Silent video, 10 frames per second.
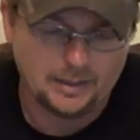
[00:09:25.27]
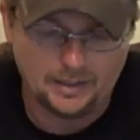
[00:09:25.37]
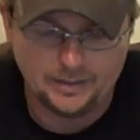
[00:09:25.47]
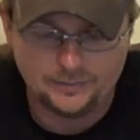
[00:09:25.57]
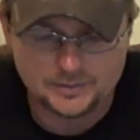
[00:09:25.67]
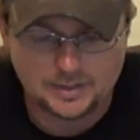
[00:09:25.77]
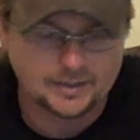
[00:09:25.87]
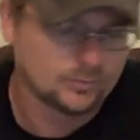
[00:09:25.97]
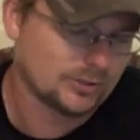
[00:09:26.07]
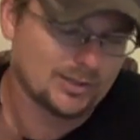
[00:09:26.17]
and the
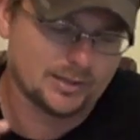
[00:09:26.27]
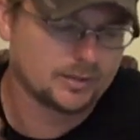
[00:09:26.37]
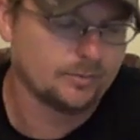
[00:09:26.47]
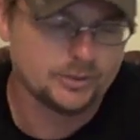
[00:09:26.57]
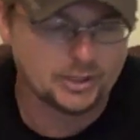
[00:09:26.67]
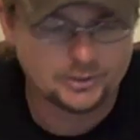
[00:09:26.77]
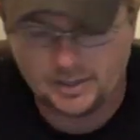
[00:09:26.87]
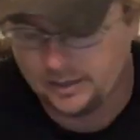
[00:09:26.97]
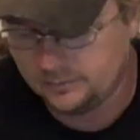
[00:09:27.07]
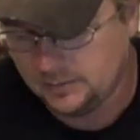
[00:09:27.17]
sights, which sights can be
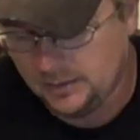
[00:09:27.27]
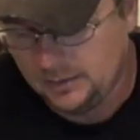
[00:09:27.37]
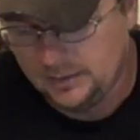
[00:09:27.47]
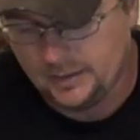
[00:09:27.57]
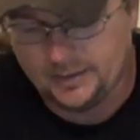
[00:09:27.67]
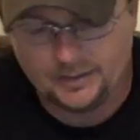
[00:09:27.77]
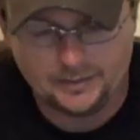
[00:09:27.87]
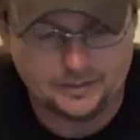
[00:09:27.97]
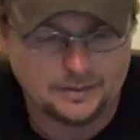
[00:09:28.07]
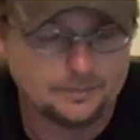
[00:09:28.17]
changed out at
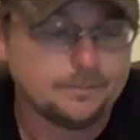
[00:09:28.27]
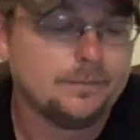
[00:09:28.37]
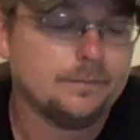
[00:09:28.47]
any time.